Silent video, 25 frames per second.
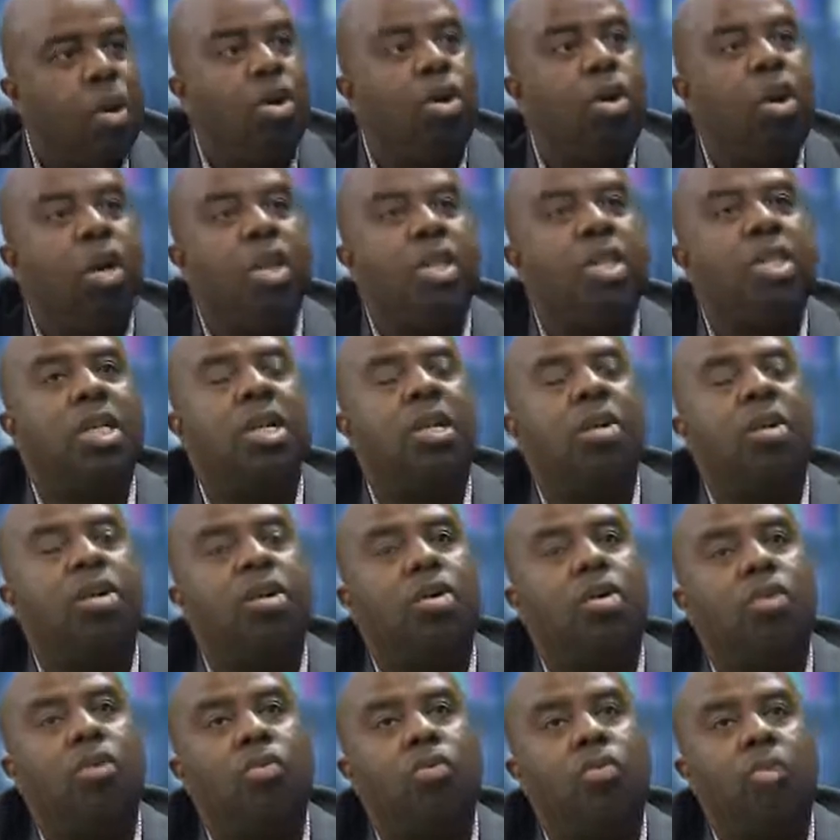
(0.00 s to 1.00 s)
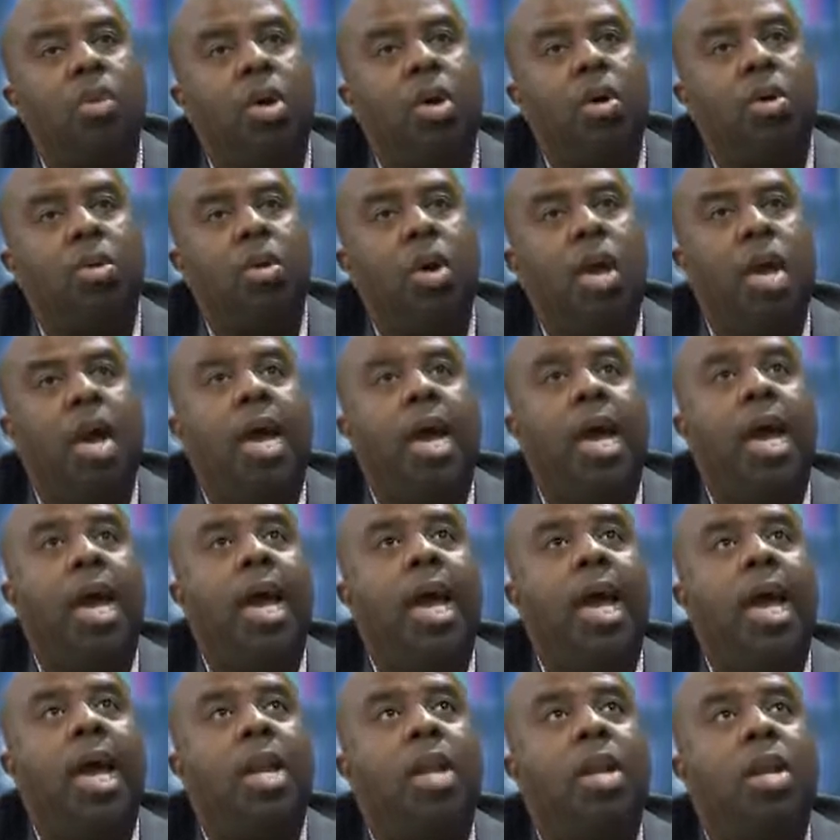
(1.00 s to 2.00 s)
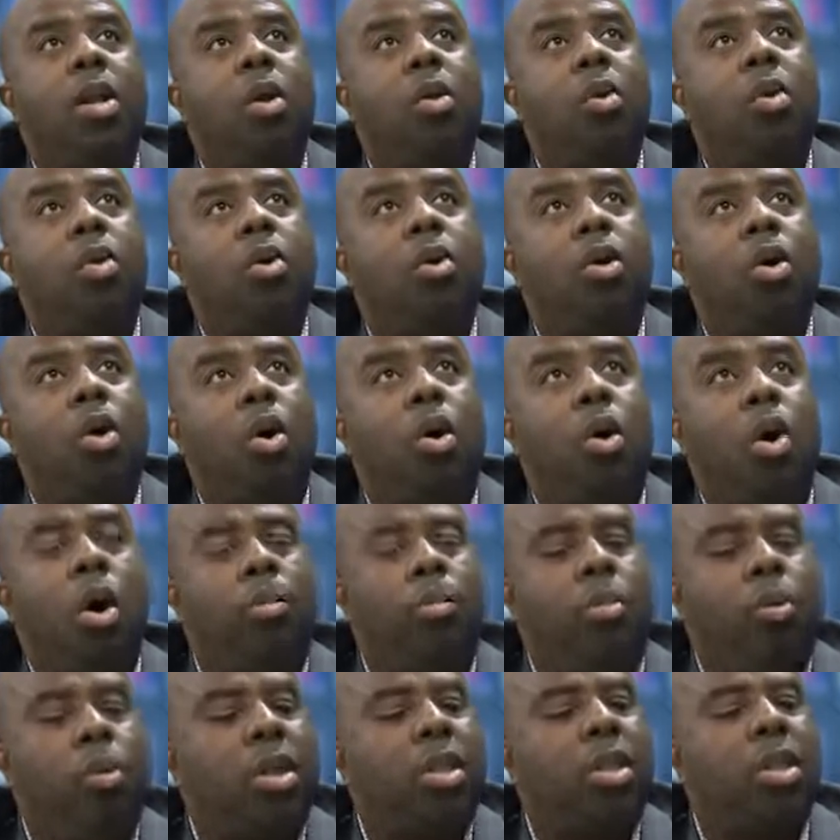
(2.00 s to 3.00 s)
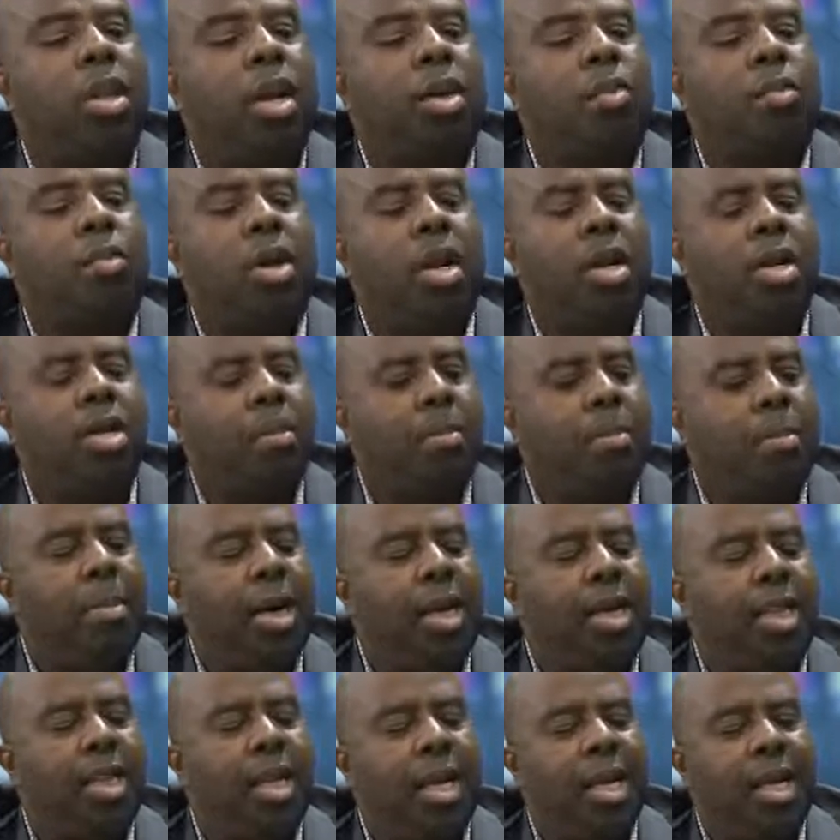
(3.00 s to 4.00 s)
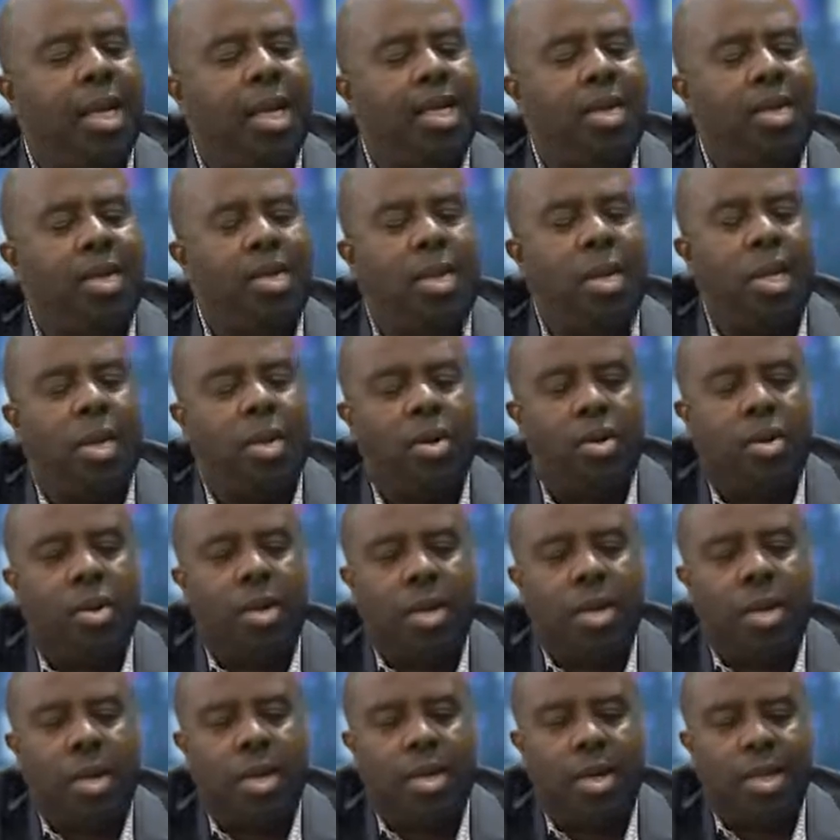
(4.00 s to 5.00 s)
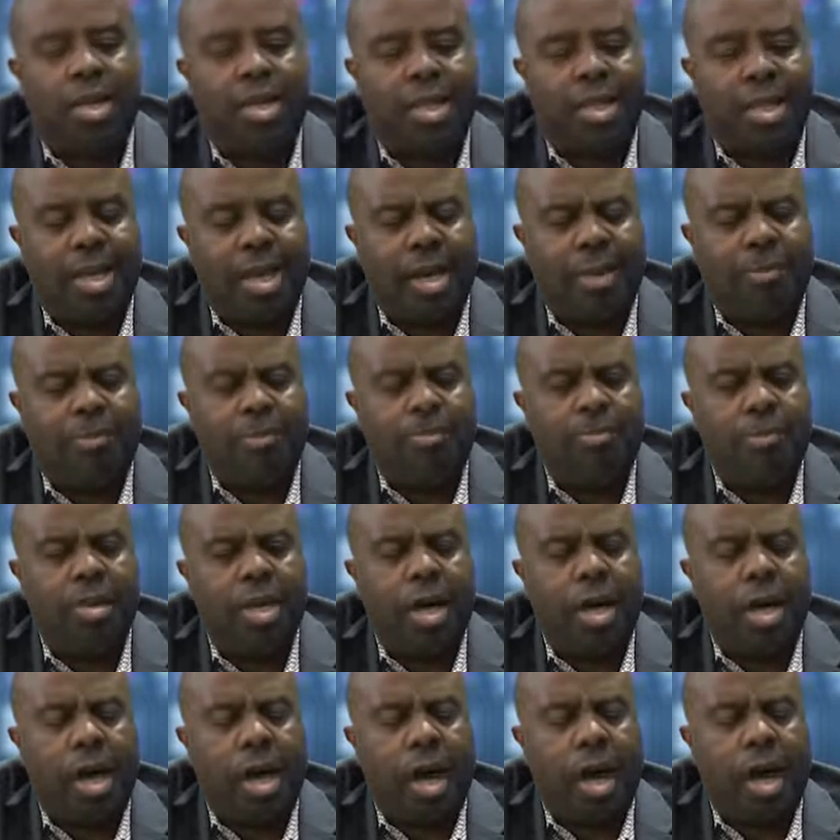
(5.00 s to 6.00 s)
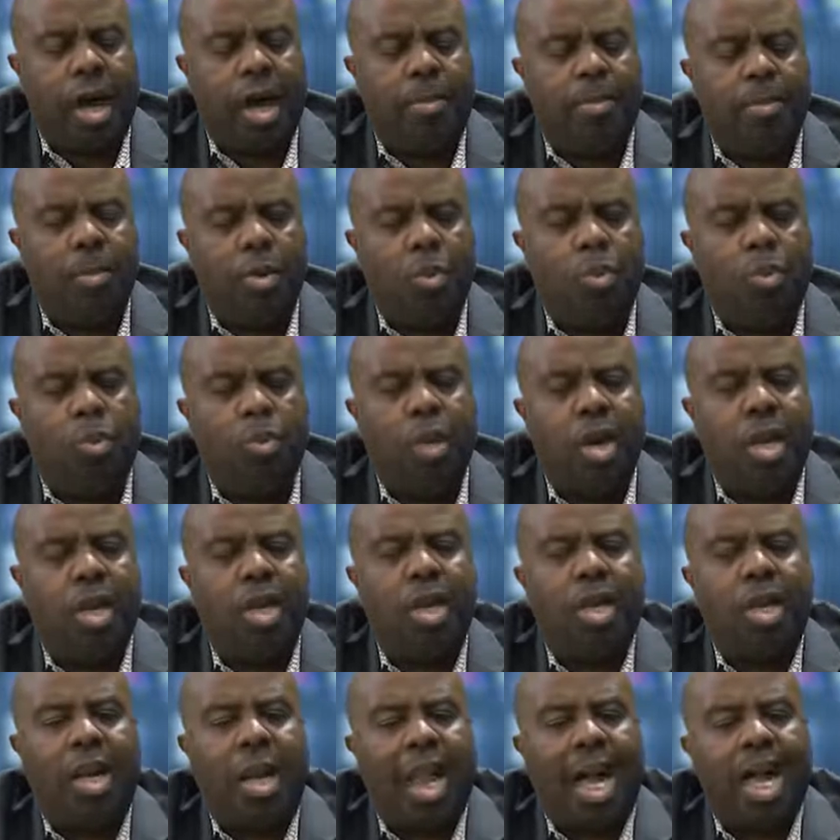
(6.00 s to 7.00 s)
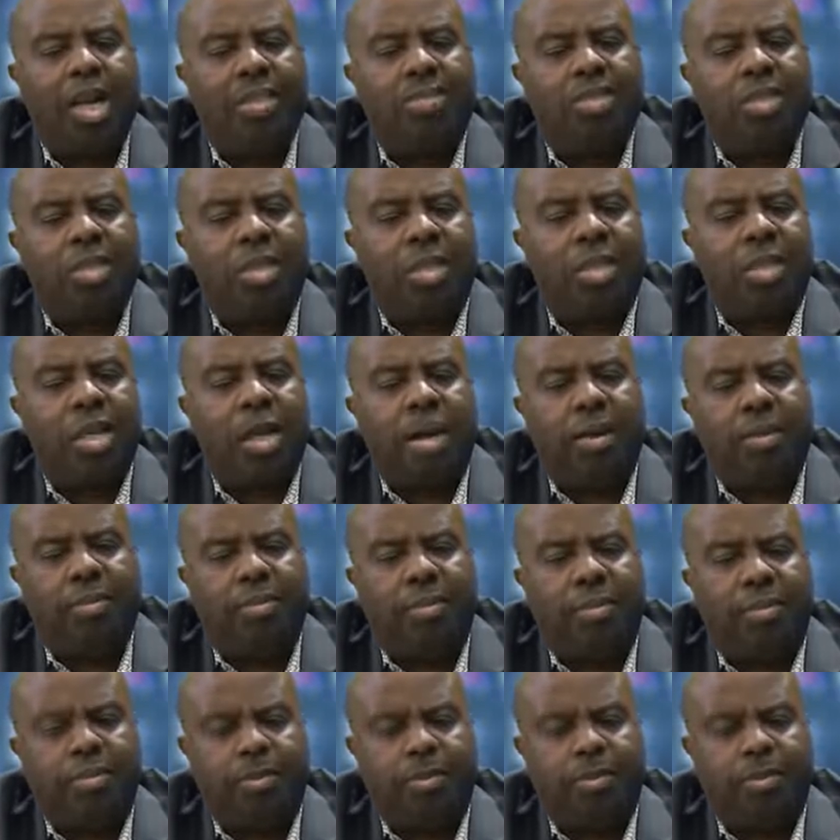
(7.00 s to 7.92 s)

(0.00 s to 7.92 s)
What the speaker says: You continue to grow. And a point that I wanted to make that I didn't share earlier is that when life is tough,